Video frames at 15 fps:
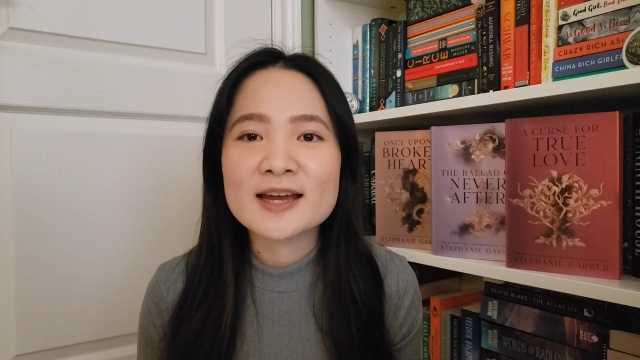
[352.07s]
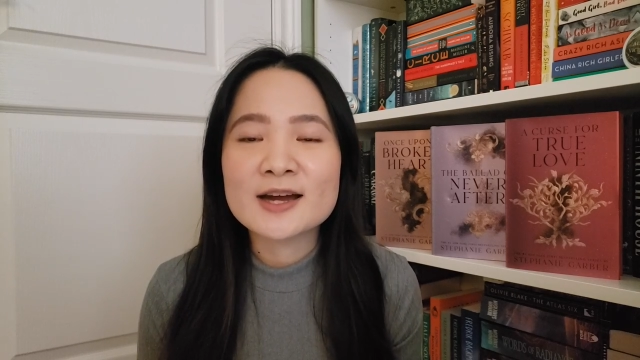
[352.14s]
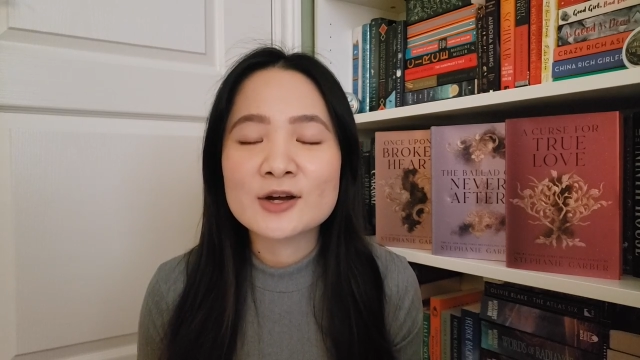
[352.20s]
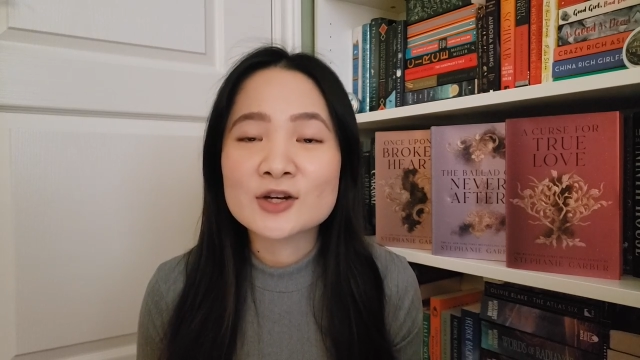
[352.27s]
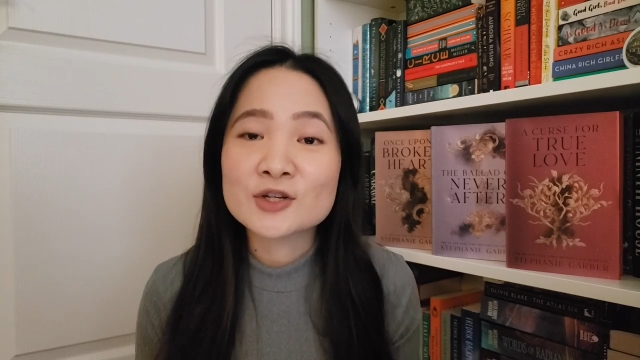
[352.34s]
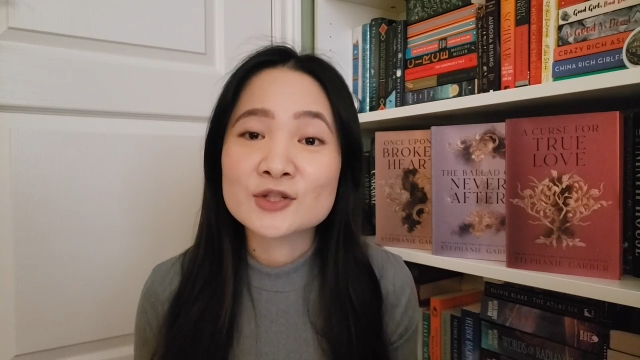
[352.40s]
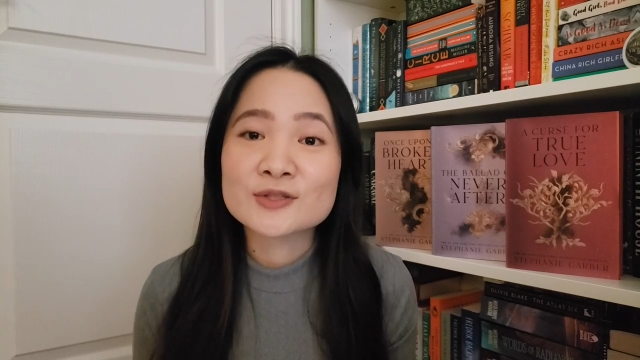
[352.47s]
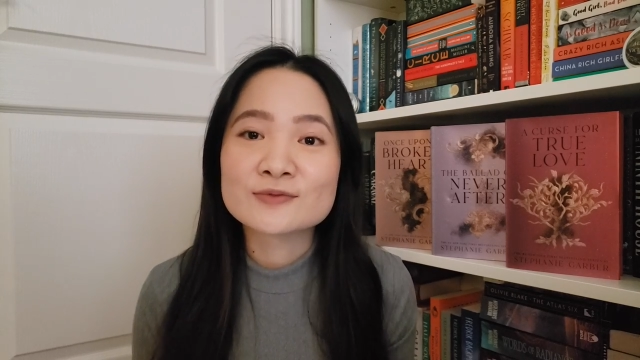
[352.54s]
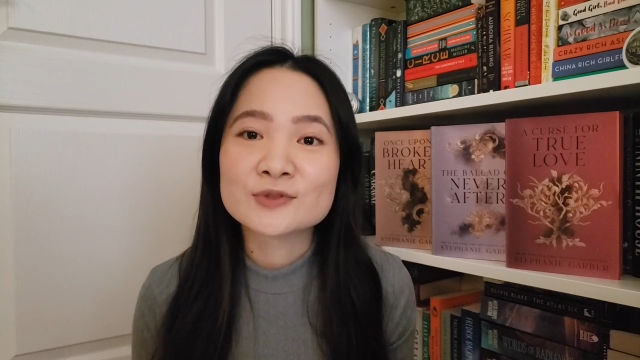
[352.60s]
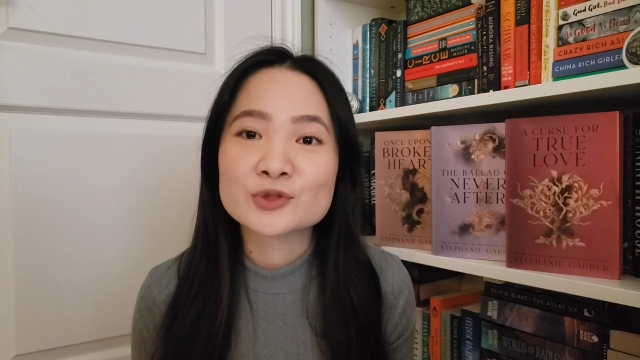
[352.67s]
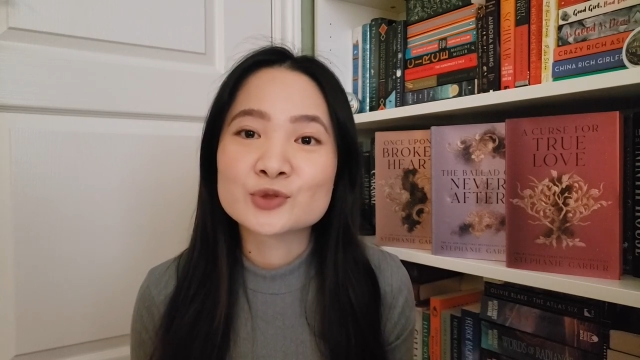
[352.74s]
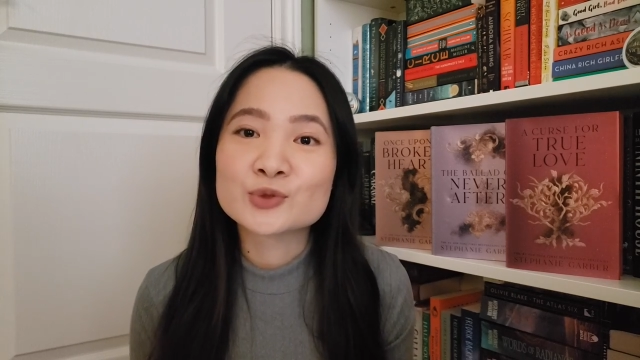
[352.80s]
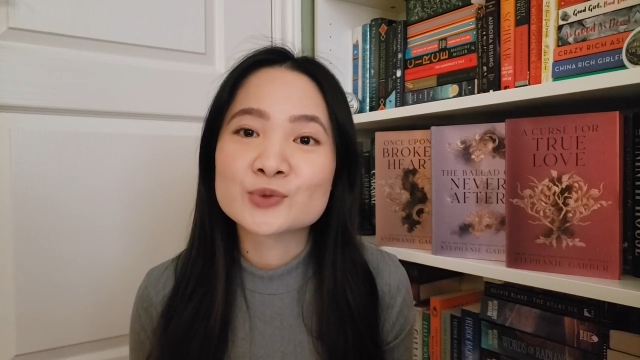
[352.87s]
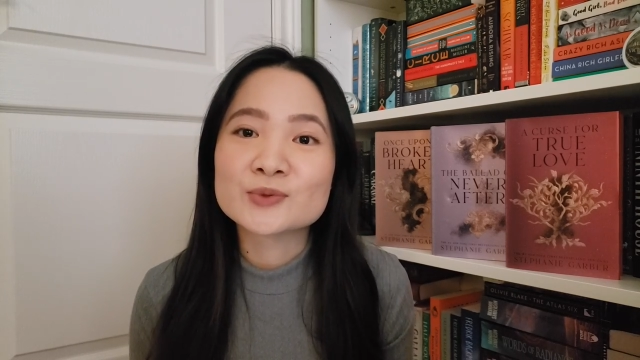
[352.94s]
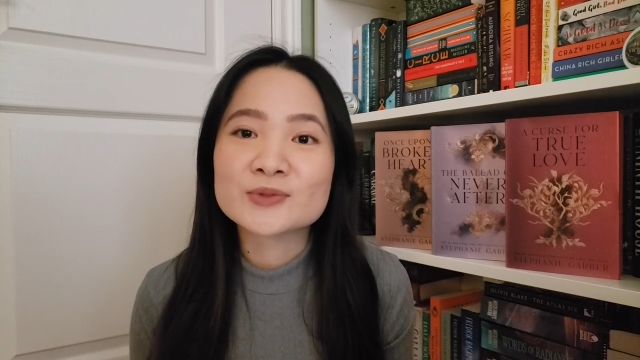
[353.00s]
A Curse for
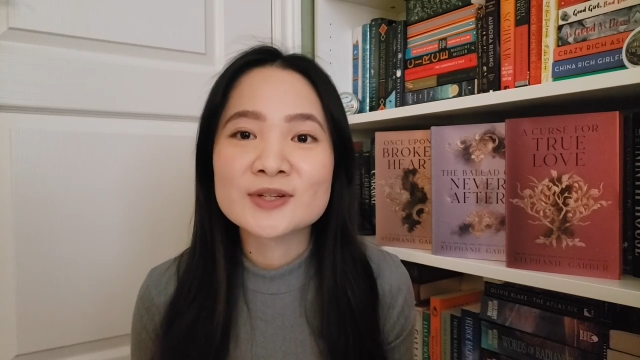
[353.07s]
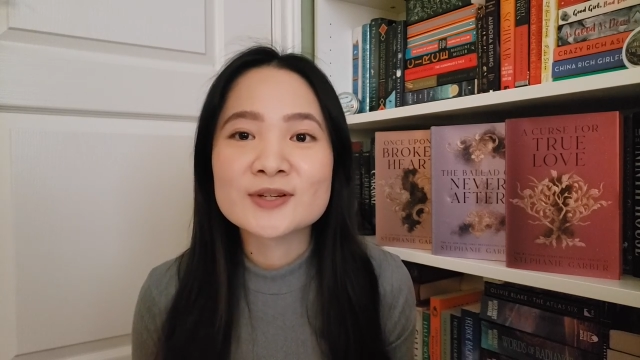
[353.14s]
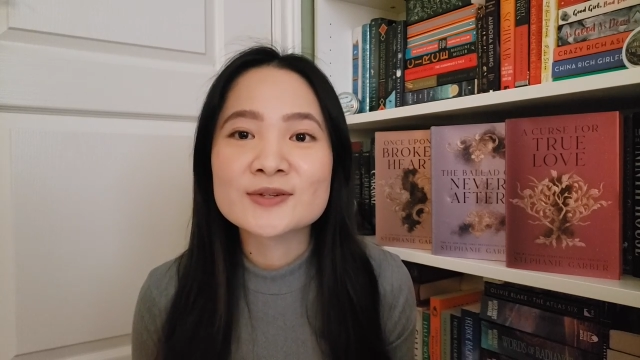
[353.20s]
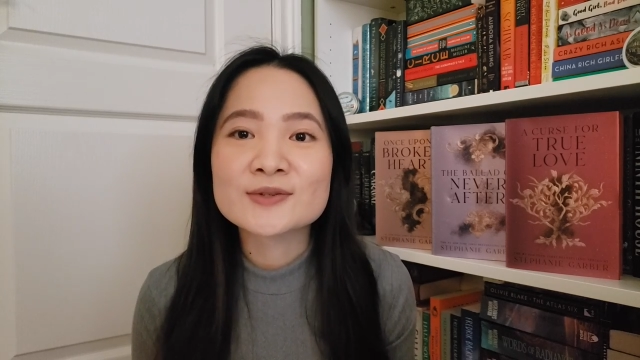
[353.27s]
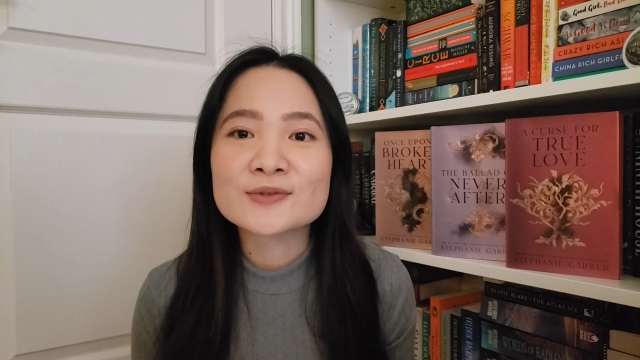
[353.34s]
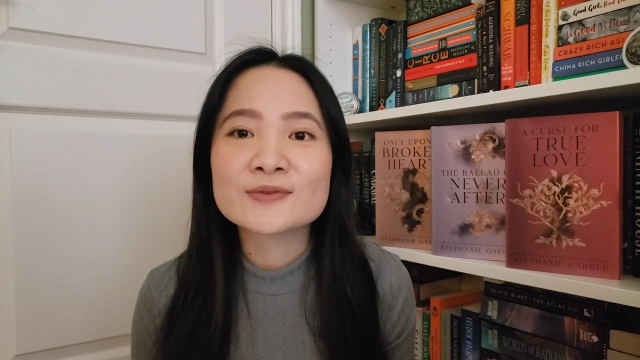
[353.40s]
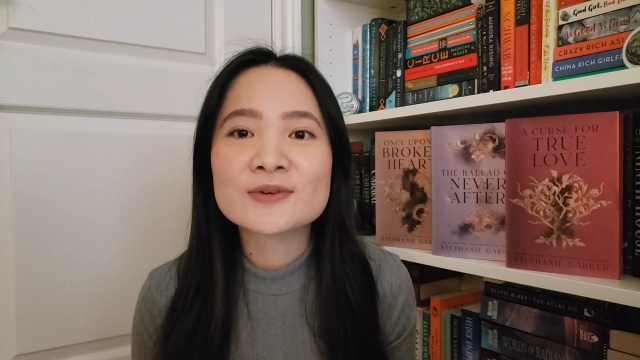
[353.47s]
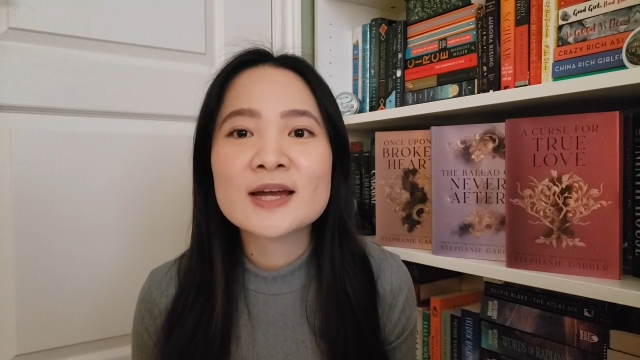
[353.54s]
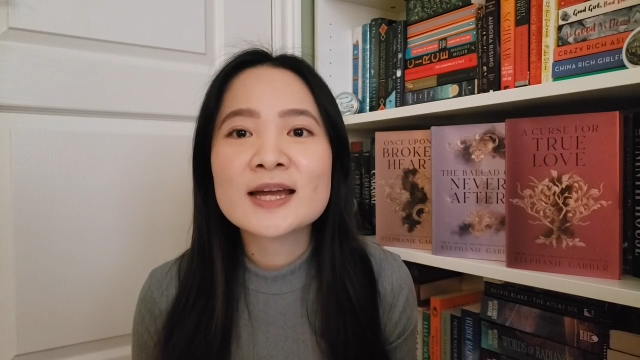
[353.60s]
True Love